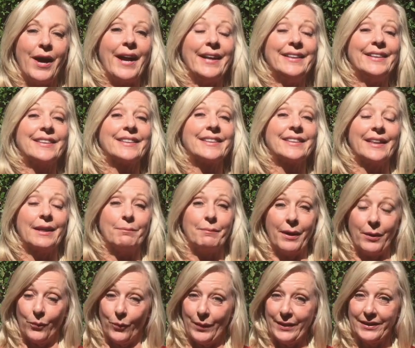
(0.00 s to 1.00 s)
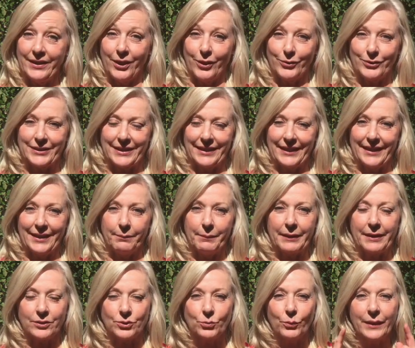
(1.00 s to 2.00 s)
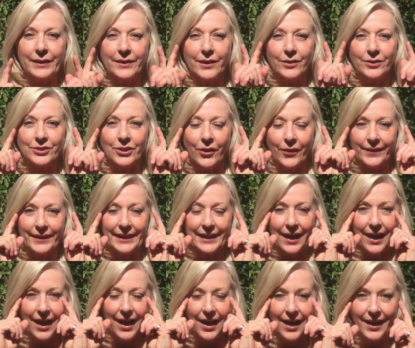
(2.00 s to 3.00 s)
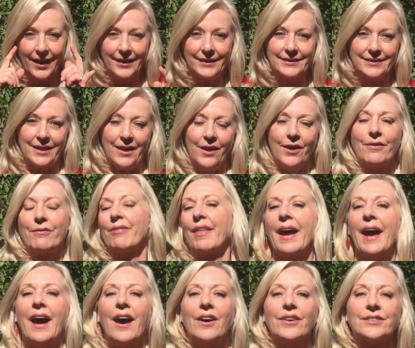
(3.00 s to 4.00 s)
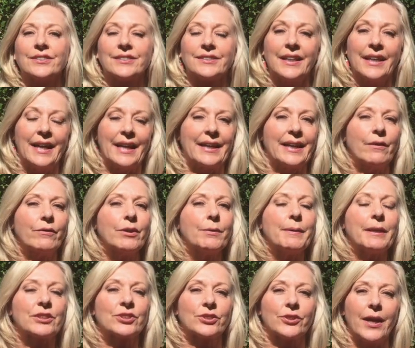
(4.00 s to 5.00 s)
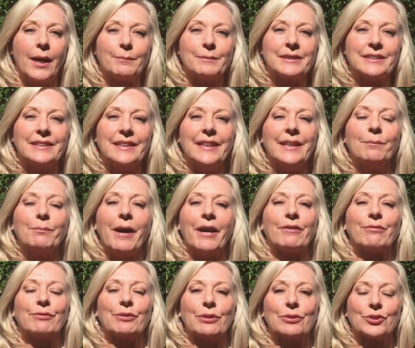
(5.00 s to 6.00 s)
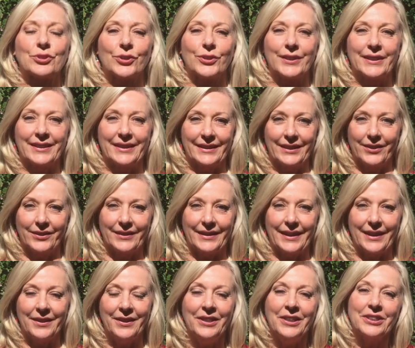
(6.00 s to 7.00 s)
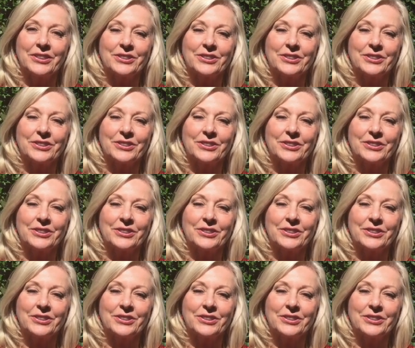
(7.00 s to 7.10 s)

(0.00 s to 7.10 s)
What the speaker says: I needed to get my windows clean because windows are the eyes of the house and I'm gonna make sure I'm seeing my future clearly.